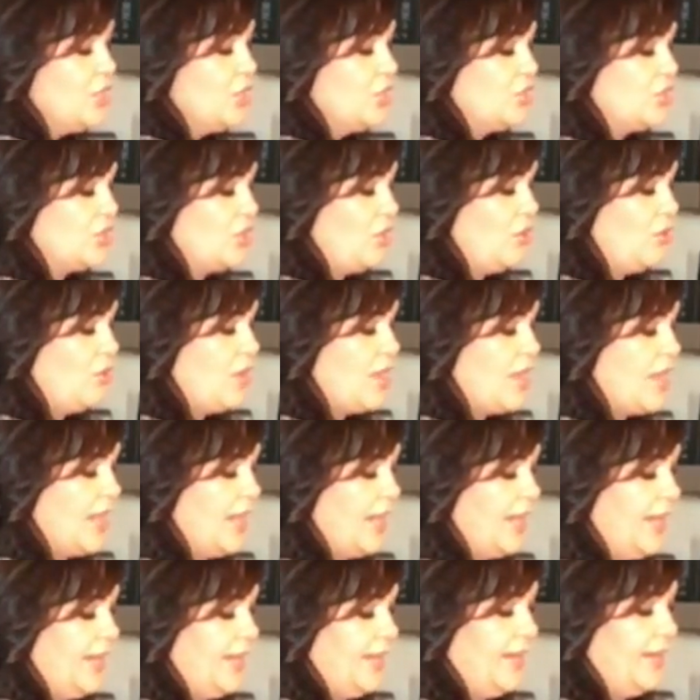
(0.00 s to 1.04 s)
So
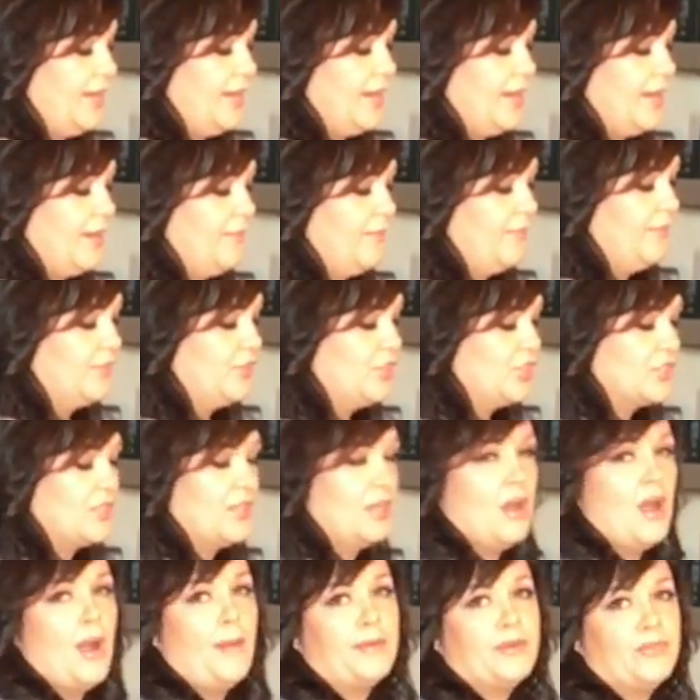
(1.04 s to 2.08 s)
I'm just
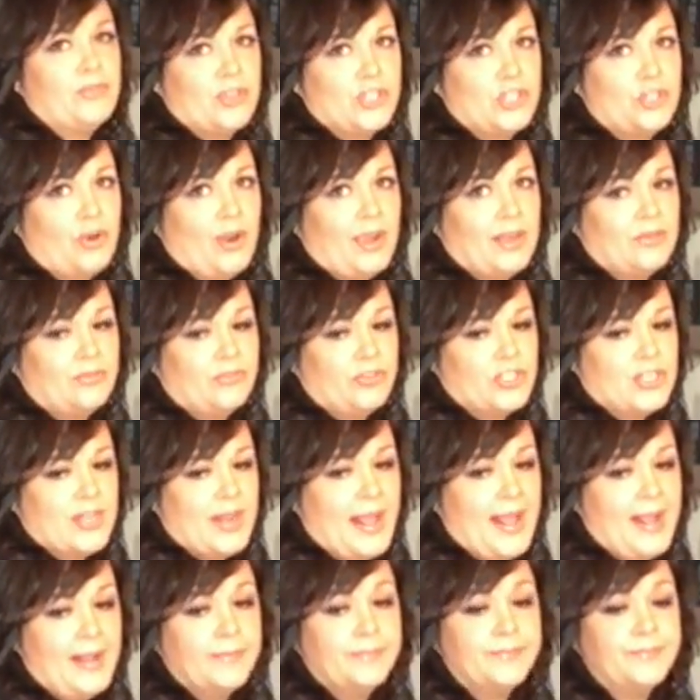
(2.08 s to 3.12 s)
going to opt for the dried for
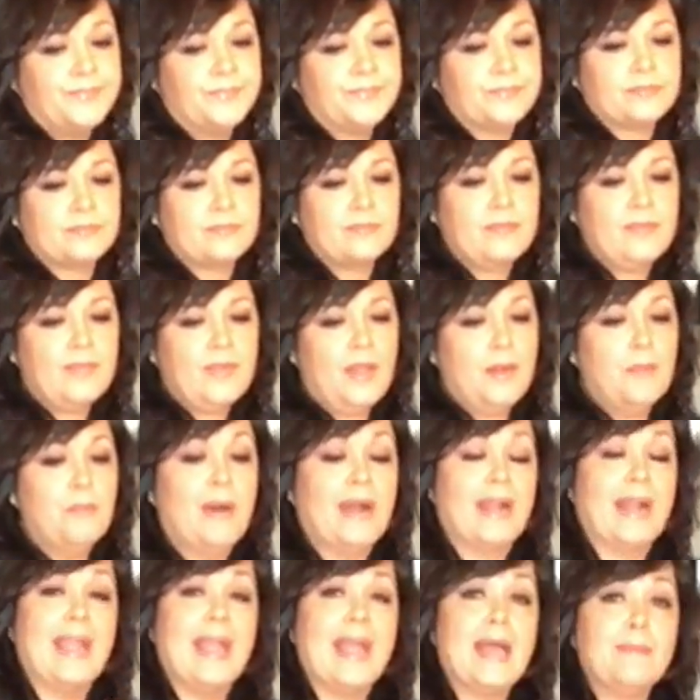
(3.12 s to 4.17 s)
today.
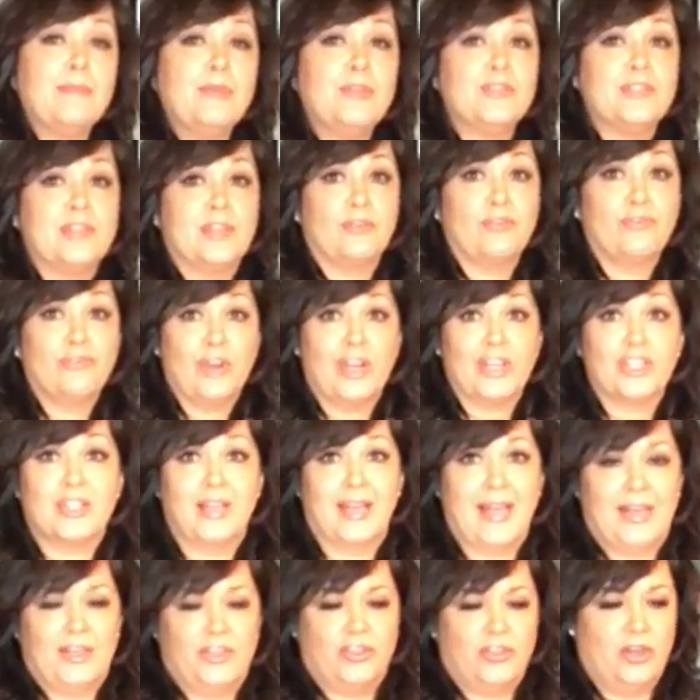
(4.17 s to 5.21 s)
But I am using fresh
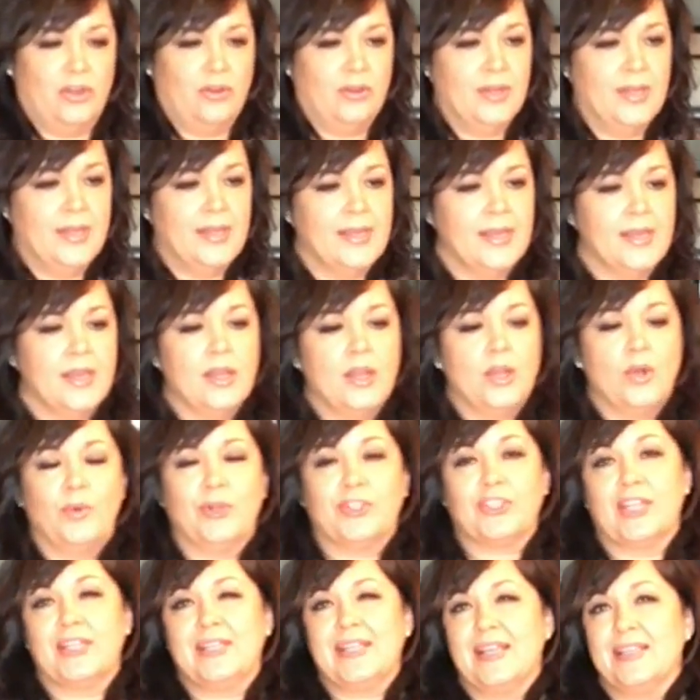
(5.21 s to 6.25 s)
cilantro,
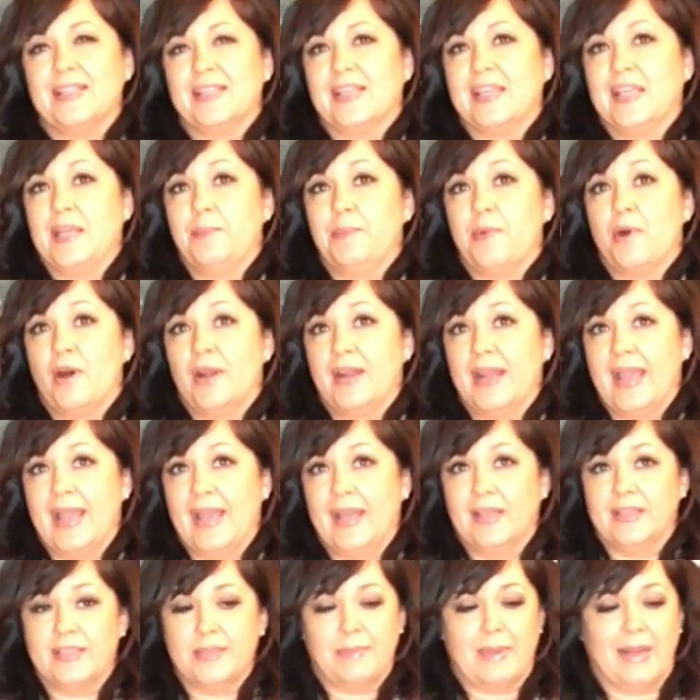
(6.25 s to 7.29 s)
which I tend to keep on
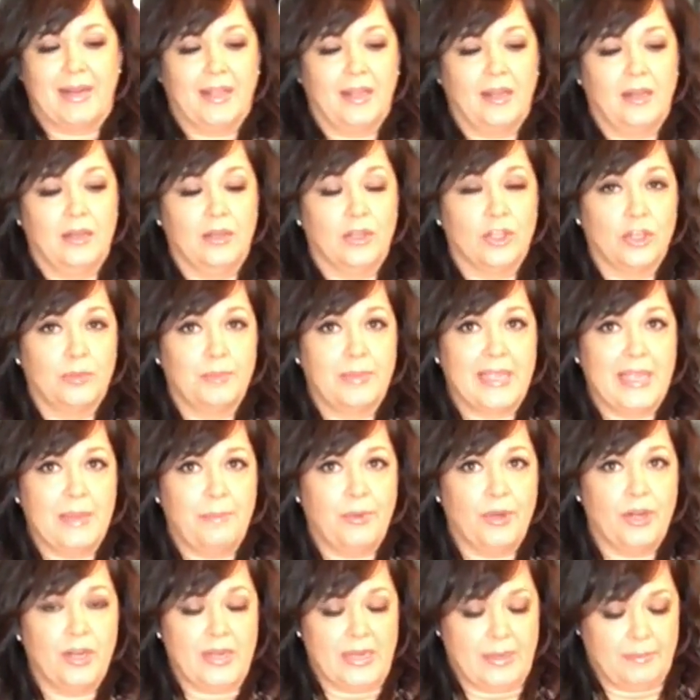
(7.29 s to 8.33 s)
hand in my little herb
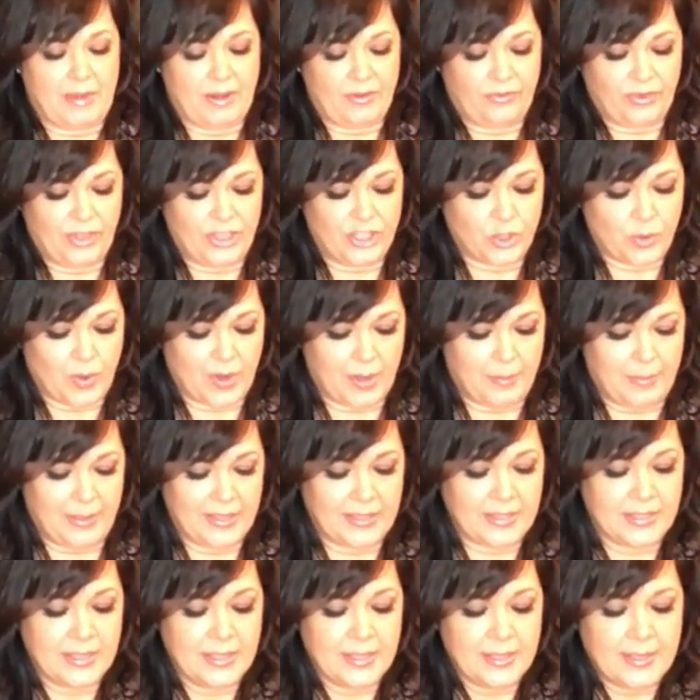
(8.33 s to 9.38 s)
keeper in my fridge quite a
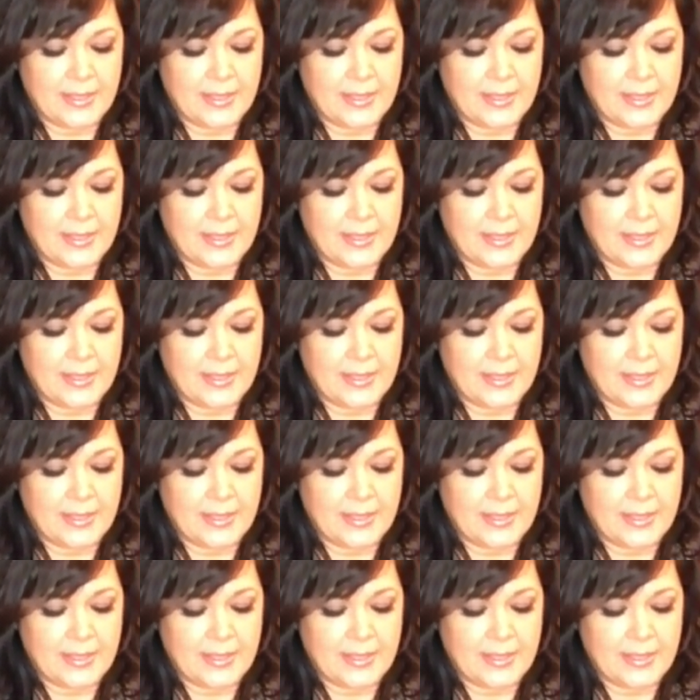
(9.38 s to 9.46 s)
bit.